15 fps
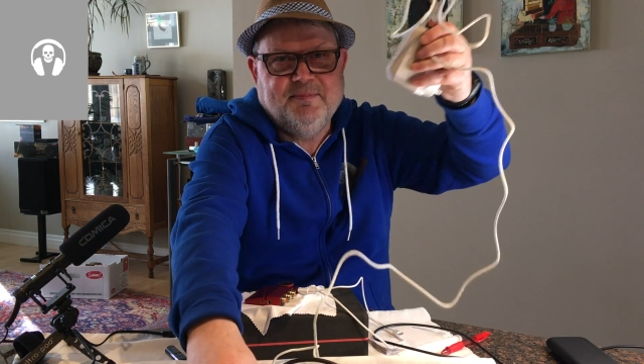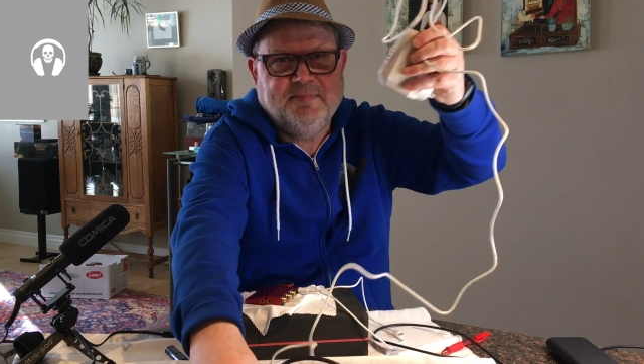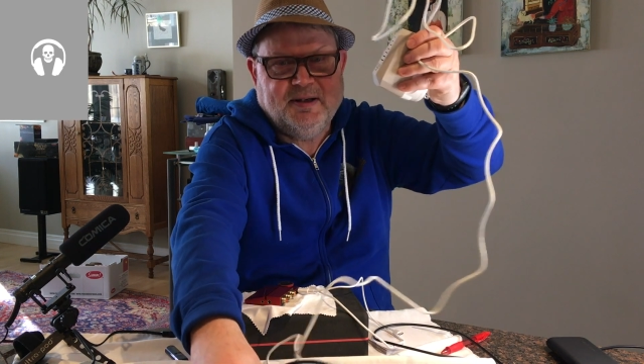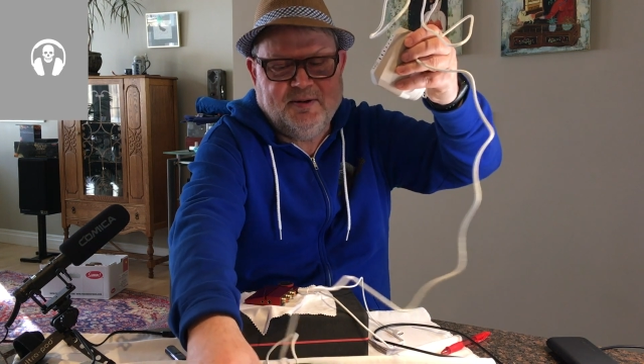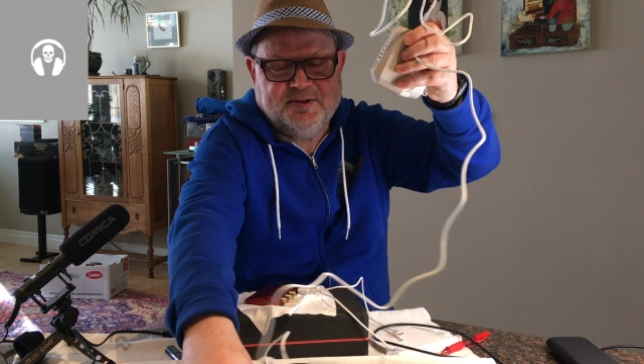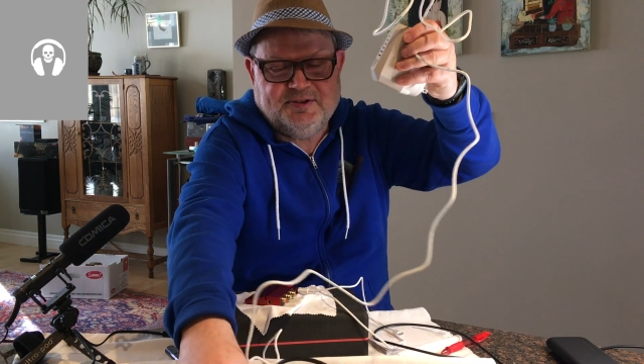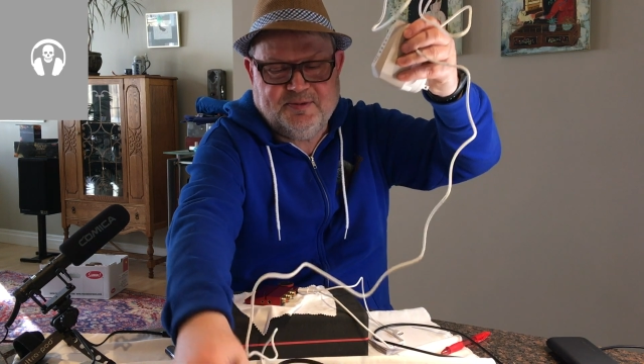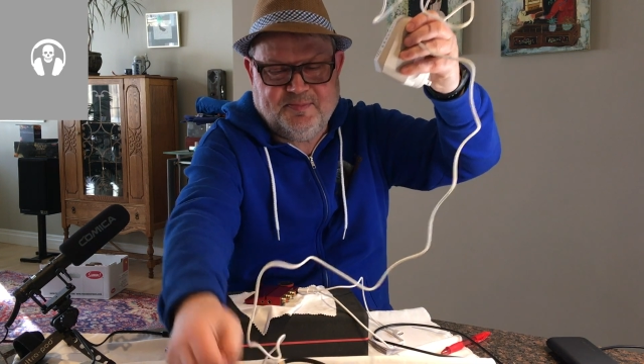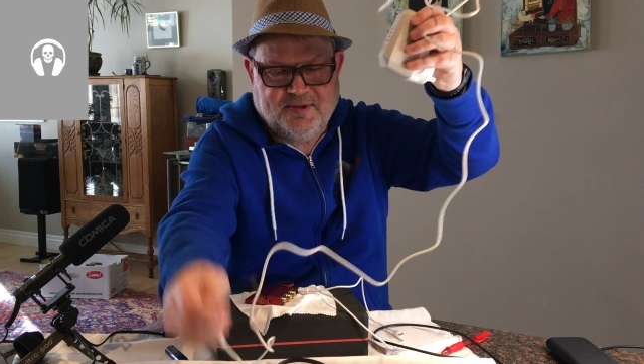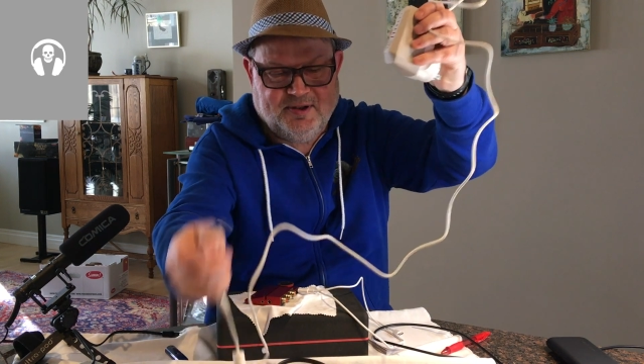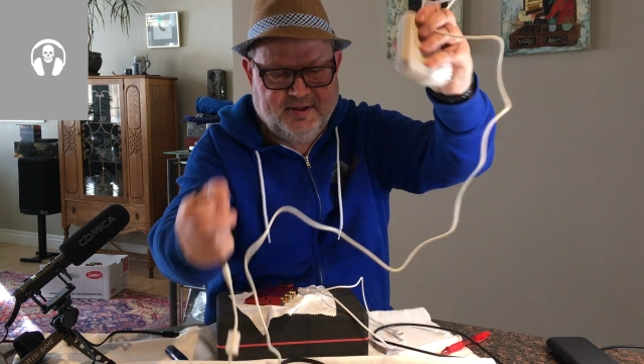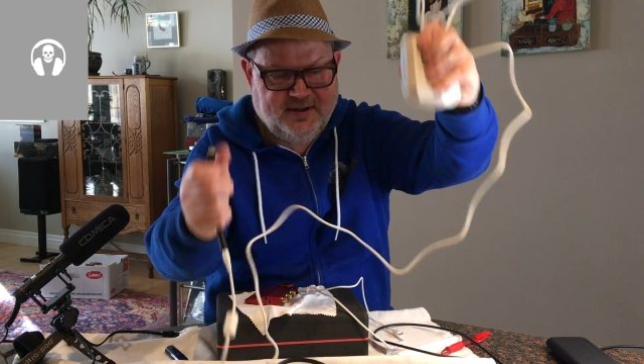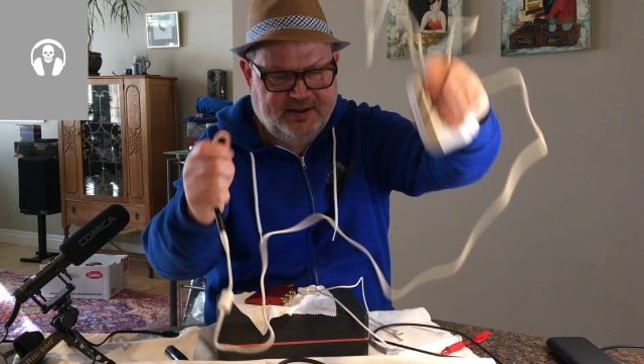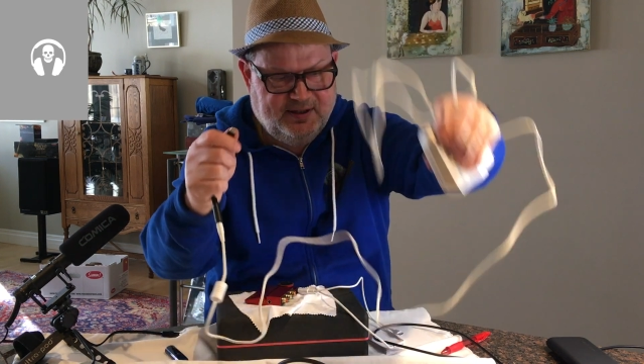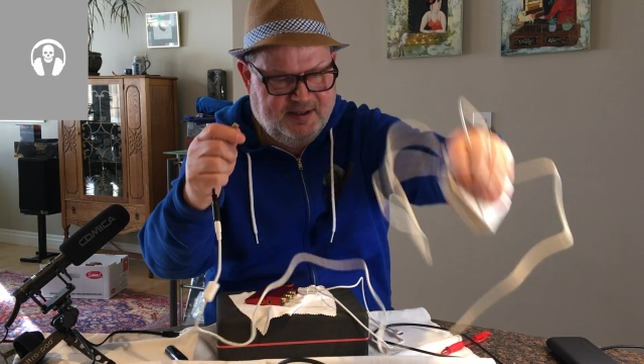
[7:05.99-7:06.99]
power
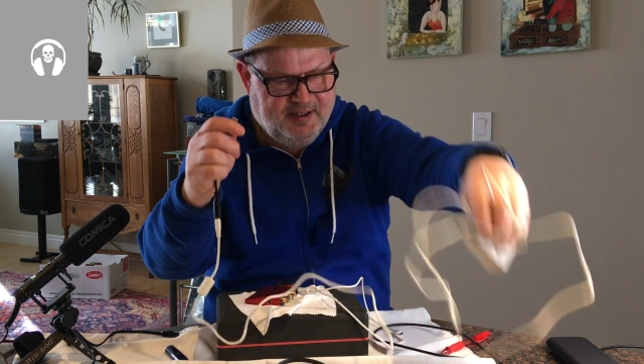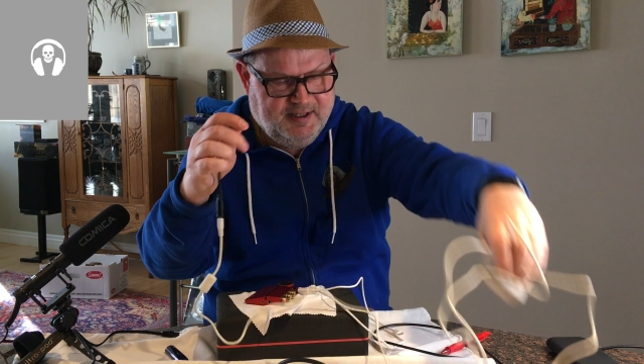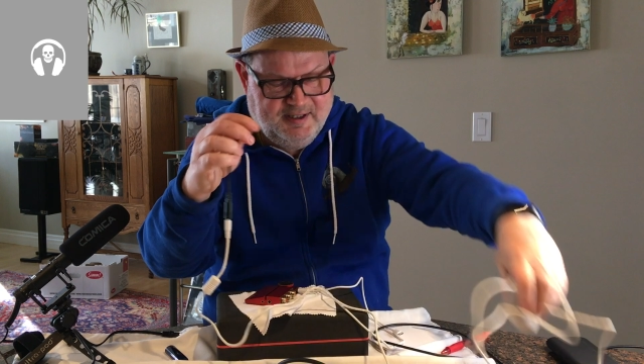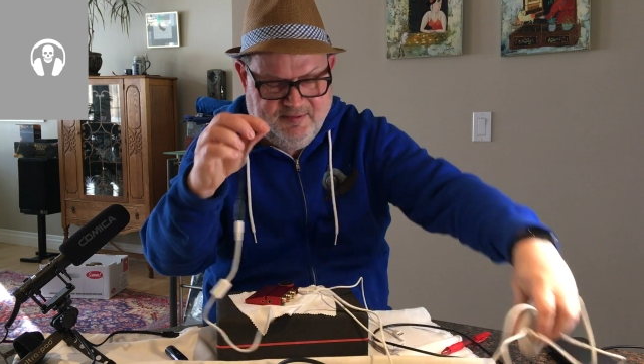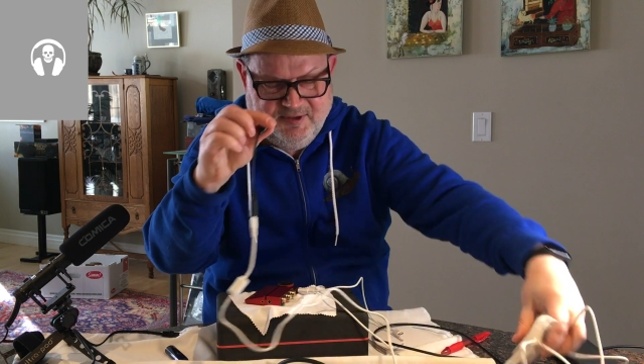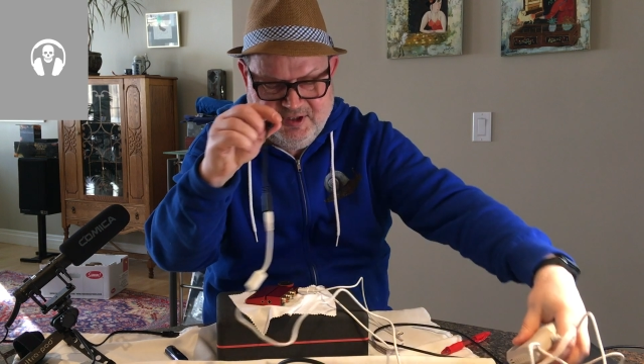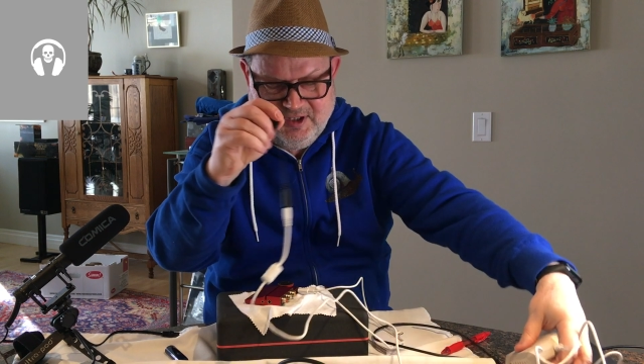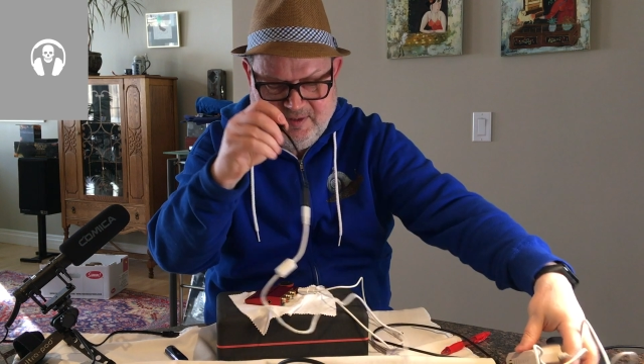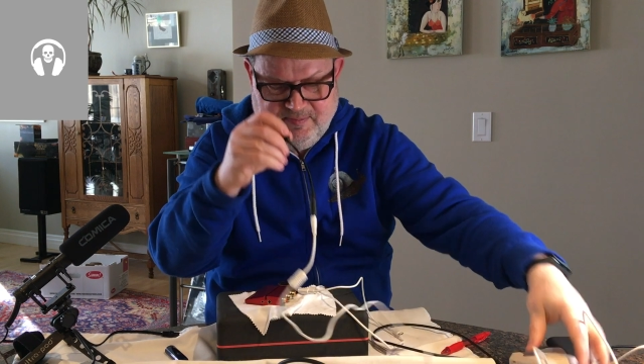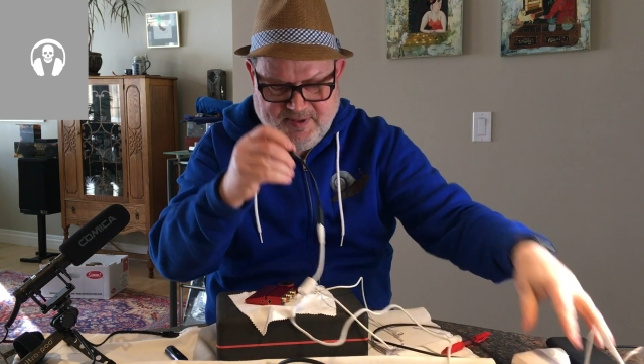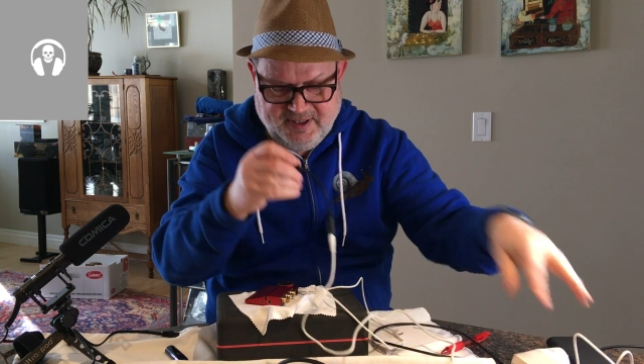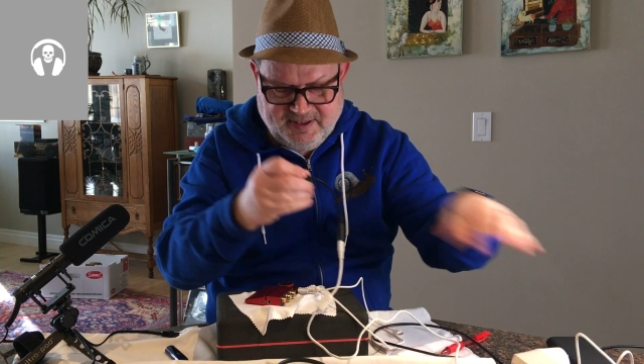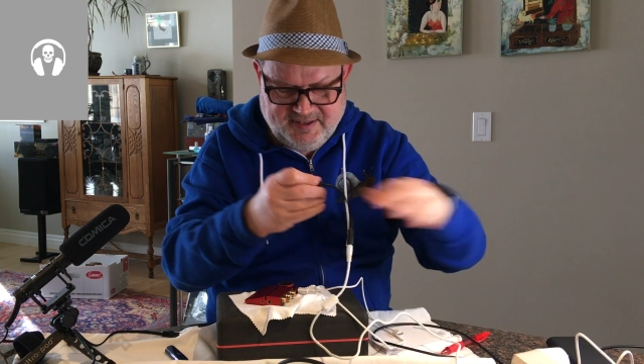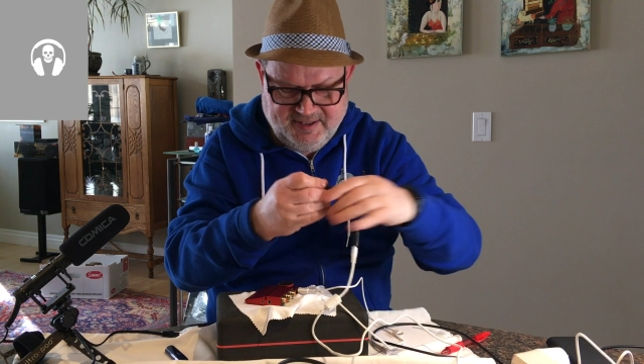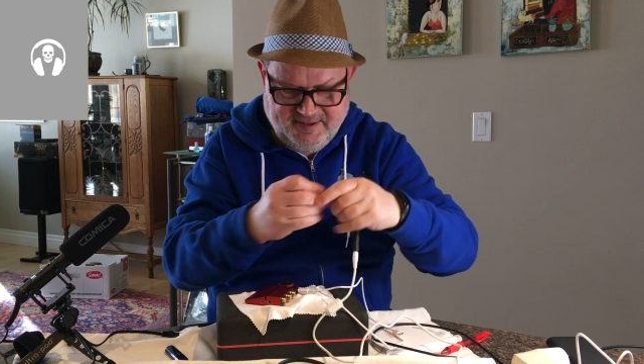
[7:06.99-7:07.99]
supply, which I
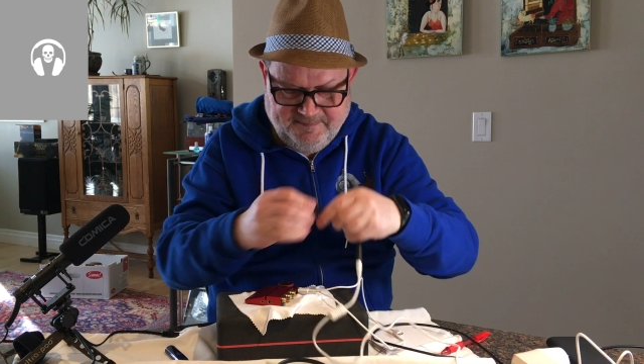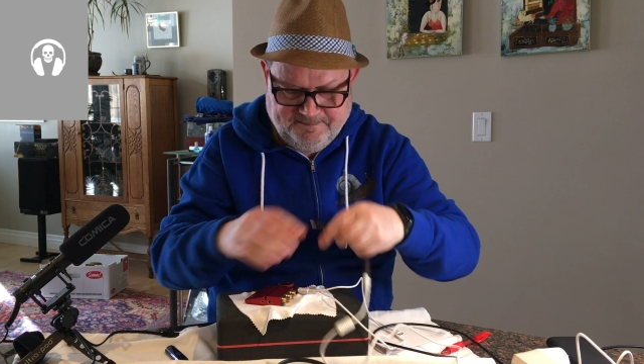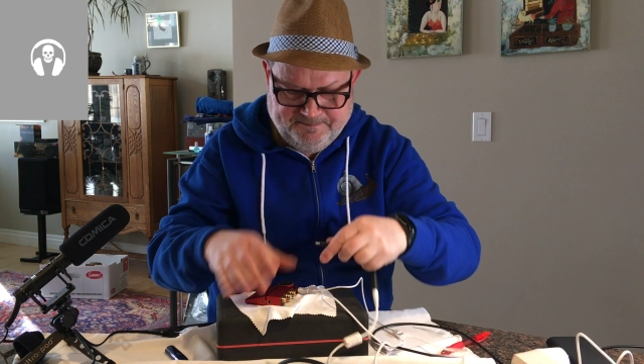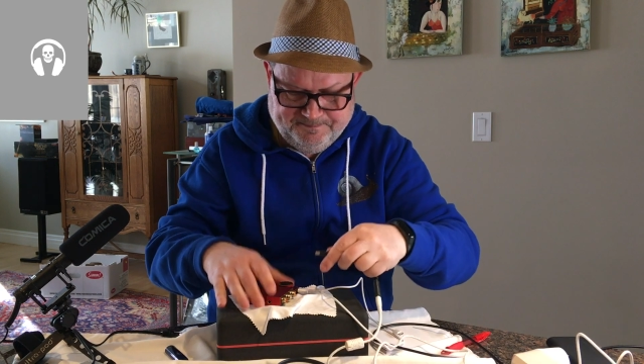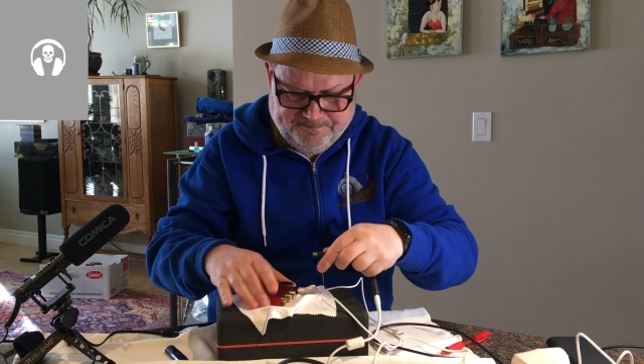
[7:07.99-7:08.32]
plugged in.